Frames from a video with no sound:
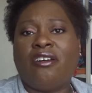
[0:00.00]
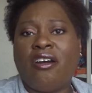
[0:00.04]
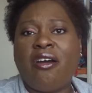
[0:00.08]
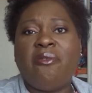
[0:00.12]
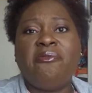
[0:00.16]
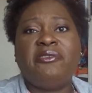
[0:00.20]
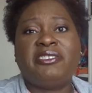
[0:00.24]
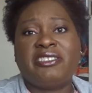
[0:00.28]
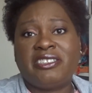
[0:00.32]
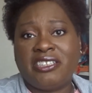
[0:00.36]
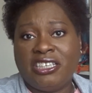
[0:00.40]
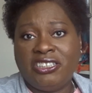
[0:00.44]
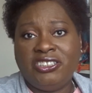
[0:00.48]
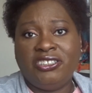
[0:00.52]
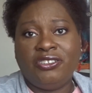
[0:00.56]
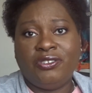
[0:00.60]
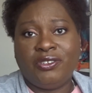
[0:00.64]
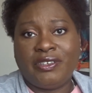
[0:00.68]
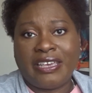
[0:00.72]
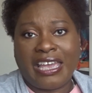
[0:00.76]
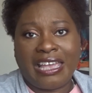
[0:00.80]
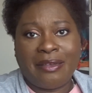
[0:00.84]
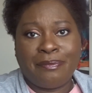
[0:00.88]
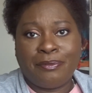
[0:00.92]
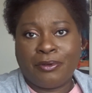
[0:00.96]
Obviously
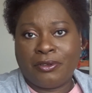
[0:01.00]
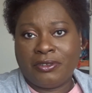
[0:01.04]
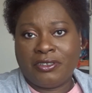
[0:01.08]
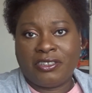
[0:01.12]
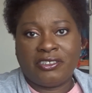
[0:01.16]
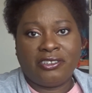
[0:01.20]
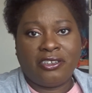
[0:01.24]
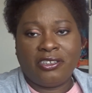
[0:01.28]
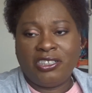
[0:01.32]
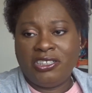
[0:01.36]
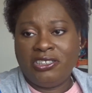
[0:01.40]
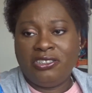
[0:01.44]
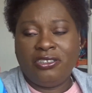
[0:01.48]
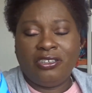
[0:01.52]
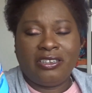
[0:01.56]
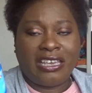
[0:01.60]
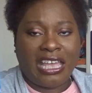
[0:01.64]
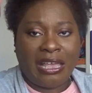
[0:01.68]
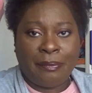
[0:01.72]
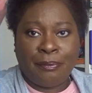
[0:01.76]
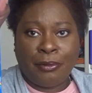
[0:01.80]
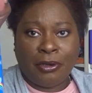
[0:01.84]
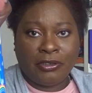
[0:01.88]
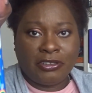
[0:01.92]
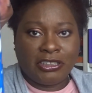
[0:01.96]
a UK box, because only
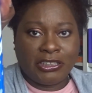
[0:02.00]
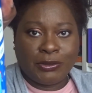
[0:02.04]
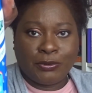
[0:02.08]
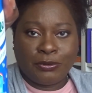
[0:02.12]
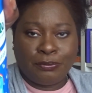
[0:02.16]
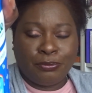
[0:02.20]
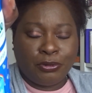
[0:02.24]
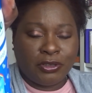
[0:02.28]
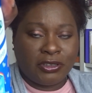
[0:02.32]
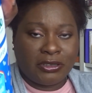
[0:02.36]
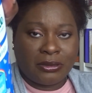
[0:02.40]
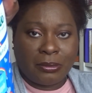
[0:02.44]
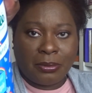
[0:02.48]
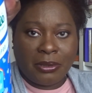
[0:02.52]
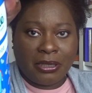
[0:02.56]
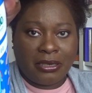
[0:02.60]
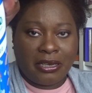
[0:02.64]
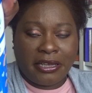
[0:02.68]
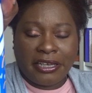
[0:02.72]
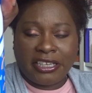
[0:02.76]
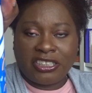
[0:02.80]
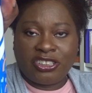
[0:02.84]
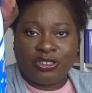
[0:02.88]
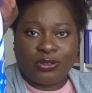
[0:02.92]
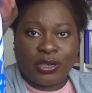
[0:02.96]
UK boxes will put something
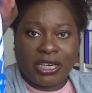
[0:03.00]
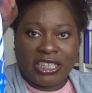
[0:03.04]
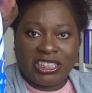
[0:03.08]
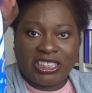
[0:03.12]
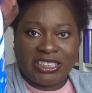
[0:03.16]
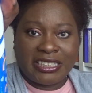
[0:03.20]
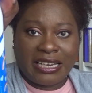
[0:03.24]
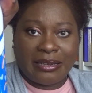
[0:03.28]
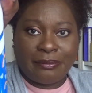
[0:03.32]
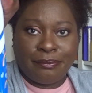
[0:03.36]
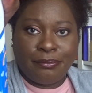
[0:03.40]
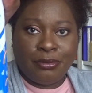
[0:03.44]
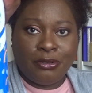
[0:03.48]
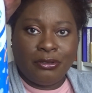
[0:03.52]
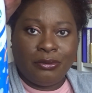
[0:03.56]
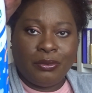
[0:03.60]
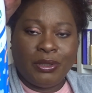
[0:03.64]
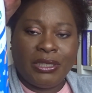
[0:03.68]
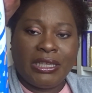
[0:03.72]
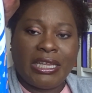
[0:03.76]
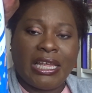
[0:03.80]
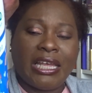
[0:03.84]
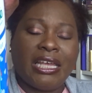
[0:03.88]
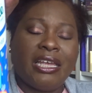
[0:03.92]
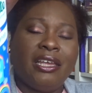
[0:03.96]
like a dry shampoo
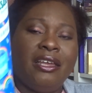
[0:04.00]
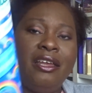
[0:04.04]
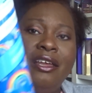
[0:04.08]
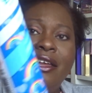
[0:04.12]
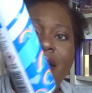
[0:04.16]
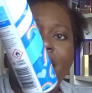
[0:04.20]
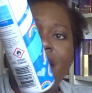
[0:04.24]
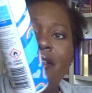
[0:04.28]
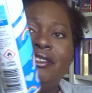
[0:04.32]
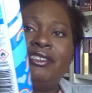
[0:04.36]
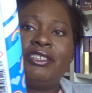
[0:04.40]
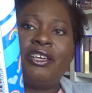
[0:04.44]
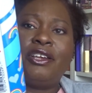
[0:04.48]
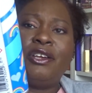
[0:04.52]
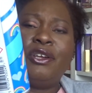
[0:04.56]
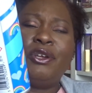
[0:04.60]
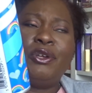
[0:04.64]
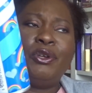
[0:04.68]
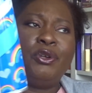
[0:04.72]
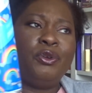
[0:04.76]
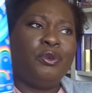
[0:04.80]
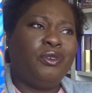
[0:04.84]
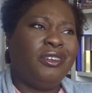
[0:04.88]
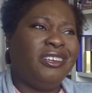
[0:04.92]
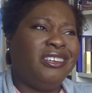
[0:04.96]
in there.
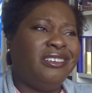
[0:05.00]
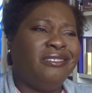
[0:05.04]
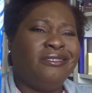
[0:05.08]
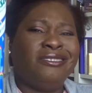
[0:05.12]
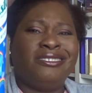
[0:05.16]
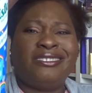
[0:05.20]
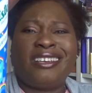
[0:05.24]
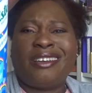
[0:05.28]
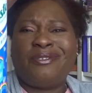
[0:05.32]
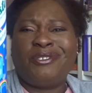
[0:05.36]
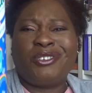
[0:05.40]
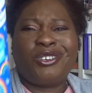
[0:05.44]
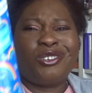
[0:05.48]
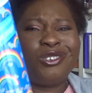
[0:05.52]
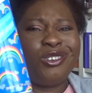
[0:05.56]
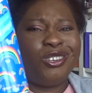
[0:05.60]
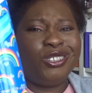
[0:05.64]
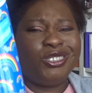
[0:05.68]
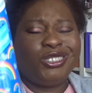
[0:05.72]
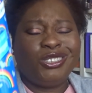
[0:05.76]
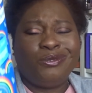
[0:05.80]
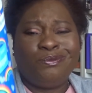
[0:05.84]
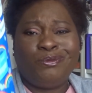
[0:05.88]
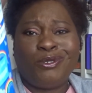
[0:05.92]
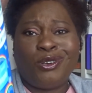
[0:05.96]
So it was either a
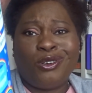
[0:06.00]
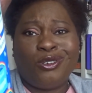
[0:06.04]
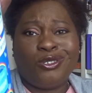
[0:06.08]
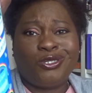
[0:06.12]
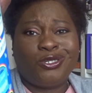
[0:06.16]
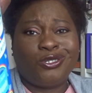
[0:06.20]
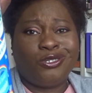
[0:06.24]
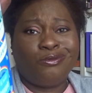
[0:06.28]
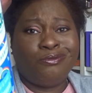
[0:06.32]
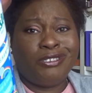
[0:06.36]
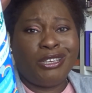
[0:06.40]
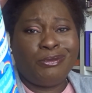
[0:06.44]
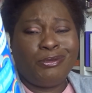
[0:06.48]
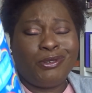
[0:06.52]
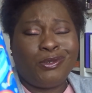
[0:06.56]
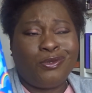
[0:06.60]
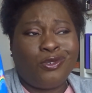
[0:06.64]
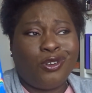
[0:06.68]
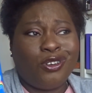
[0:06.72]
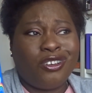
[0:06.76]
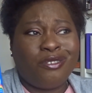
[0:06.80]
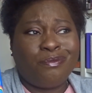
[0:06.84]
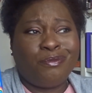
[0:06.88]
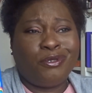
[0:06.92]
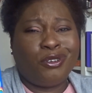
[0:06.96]
glossy box or maybe a
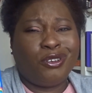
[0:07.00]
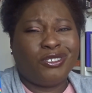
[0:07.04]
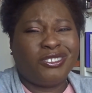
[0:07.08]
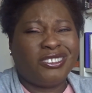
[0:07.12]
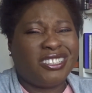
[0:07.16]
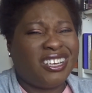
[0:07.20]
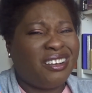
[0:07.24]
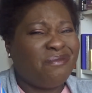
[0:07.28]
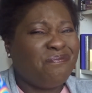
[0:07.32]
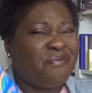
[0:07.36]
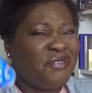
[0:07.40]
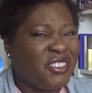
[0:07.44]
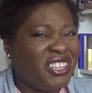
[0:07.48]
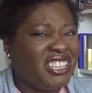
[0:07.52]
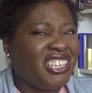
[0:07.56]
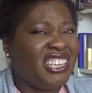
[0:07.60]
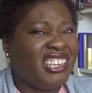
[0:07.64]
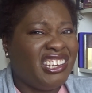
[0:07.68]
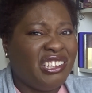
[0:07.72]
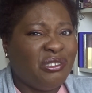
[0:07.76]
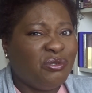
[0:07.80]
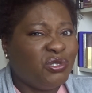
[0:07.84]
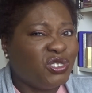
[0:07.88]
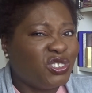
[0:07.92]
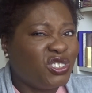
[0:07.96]
rocker box. I'm
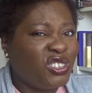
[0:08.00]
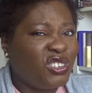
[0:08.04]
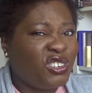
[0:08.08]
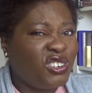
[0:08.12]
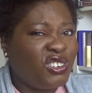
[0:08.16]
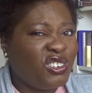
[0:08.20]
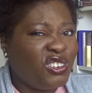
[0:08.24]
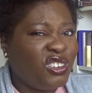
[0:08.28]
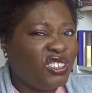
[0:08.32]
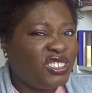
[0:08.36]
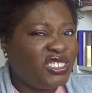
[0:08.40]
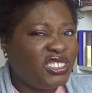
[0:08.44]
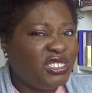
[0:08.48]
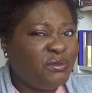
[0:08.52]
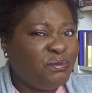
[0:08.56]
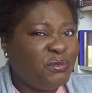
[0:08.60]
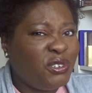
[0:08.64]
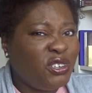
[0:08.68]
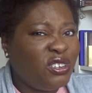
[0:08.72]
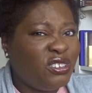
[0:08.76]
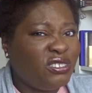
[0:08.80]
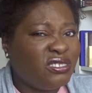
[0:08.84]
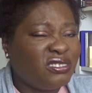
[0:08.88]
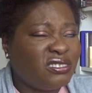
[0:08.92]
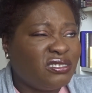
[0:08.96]
thinking it was glossy
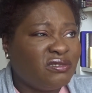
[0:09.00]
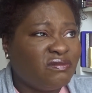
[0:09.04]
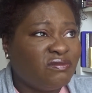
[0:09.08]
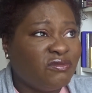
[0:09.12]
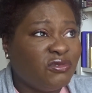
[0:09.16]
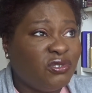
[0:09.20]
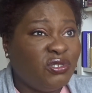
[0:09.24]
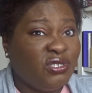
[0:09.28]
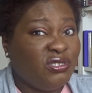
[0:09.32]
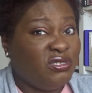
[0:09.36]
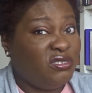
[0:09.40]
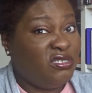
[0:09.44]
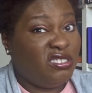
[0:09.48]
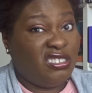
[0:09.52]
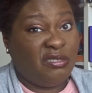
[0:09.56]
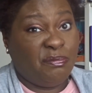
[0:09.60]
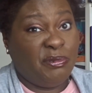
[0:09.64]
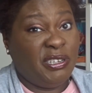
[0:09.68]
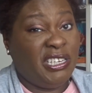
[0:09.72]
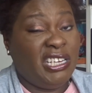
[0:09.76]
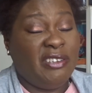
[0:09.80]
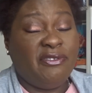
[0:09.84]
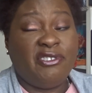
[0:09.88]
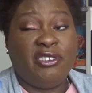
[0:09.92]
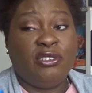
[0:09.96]
box. Could have
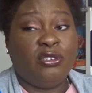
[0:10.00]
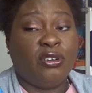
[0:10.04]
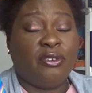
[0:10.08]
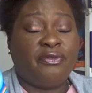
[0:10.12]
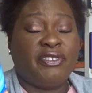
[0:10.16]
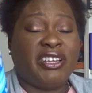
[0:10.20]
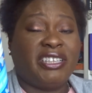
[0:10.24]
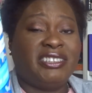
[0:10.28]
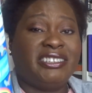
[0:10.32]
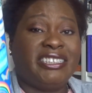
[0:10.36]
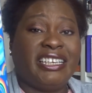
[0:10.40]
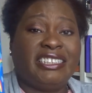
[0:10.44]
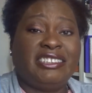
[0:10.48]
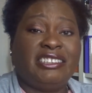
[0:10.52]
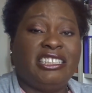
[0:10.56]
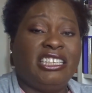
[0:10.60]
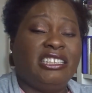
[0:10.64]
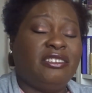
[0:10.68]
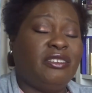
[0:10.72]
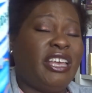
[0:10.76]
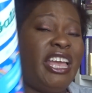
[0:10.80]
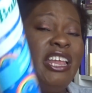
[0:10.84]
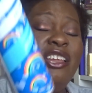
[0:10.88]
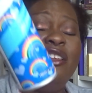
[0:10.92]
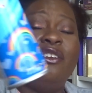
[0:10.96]
been even Look
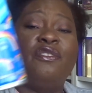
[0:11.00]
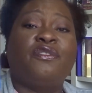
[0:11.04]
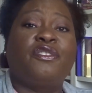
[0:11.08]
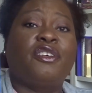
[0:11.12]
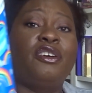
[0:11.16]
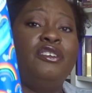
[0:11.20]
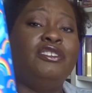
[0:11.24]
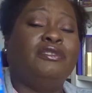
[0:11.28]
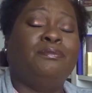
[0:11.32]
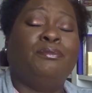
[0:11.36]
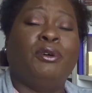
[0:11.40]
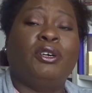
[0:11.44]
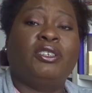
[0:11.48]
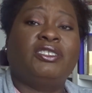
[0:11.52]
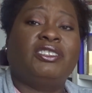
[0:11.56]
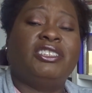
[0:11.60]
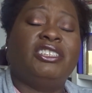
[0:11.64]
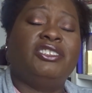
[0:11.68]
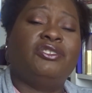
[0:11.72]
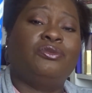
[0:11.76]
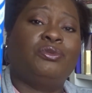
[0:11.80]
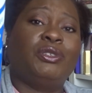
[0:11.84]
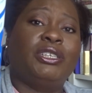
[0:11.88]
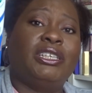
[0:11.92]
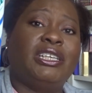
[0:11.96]
Fantastic. Any of those
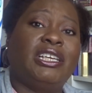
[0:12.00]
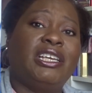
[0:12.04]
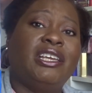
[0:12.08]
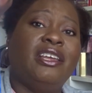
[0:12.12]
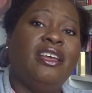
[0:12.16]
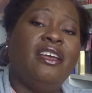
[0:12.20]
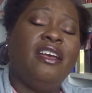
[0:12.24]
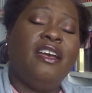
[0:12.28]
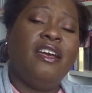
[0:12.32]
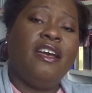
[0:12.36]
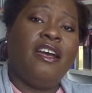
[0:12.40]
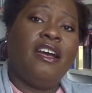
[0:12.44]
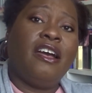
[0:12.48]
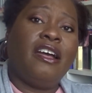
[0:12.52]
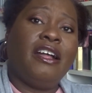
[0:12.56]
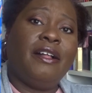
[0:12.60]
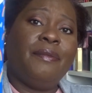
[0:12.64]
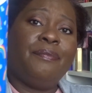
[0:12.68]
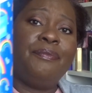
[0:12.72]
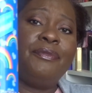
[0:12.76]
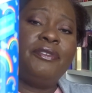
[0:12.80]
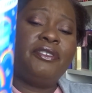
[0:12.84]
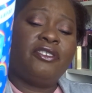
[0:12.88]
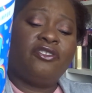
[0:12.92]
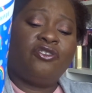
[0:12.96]
boxes, really.
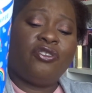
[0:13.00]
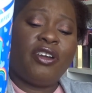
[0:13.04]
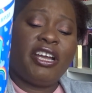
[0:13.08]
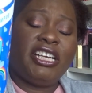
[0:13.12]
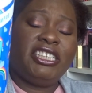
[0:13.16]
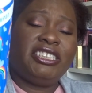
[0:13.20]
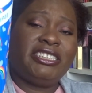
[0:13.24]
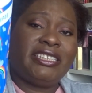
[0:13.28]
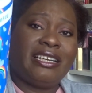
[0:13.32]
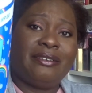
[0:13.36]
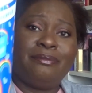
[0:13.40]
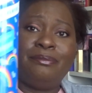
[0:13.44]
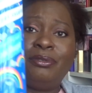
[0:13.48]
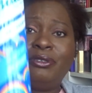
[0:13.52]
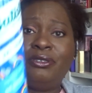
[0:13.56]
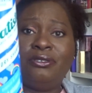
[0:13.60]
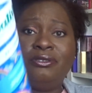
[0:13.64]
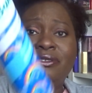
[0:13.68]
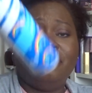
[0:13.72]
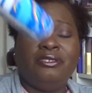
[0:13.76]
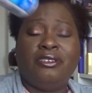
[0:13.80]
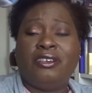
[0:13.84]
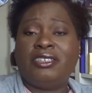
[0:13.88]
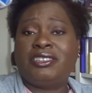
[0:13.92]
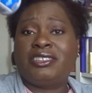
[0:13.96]
It's a dry
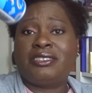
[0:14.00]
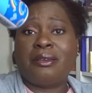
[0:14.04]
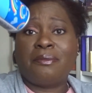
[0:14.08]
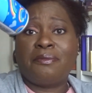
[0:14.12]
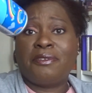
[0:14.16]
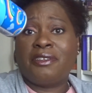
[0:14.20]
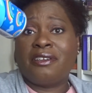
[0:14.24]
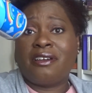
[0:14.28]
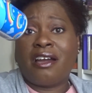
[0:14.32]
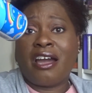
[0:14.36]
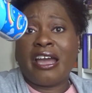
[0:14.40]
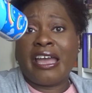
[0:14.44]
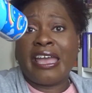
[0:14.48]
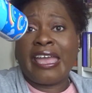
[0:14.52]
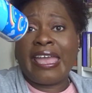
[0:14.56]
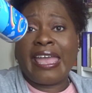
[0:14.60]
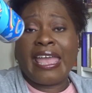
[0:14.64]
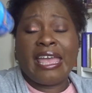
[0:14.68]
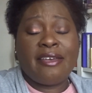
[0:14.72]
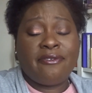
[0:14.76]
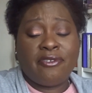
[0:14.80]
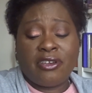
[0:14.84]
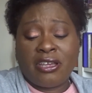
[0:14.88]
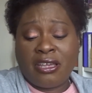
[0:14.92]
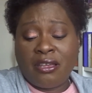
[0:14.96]
shampoo, not something I
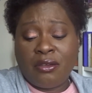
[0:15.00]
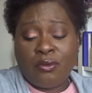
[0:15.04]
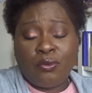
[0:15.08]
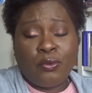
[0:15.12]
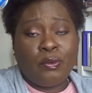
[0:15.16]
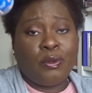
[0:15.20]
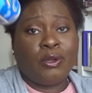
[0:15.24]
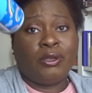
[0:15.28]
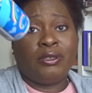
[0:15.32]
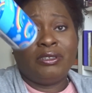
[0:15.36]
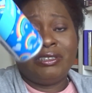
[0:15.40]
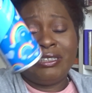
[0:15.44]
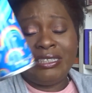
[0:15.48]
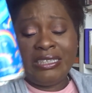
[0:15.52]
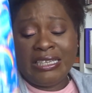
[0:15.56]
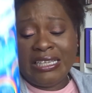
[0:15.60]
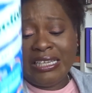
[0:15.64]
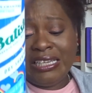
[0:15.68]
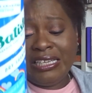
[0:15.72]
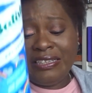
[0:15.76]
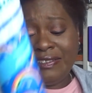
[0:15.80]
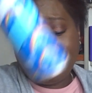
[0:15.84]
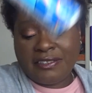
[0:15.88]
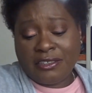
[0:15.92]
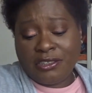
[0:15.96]
ever will
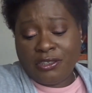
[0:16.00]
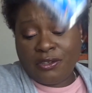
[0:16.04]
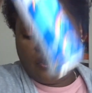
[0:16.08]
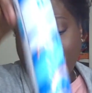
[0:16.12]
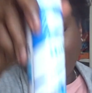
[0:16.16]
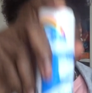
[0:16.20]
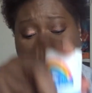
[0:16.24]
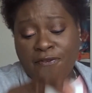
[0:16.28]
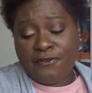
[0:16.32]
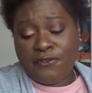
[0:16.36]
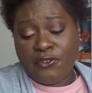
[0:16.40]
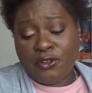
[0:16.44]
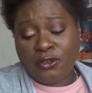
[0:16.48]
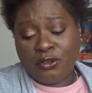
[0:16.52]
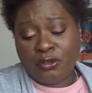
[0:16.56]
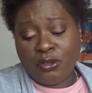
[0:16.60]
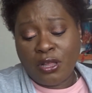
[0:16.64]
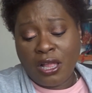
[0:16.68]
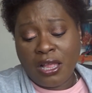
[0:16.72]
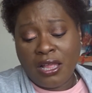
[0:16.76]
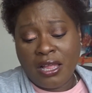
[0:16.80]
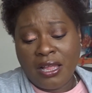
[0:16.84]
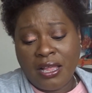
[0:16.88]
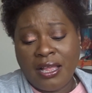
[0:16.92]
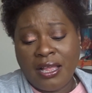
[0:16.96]
need. So you've got a full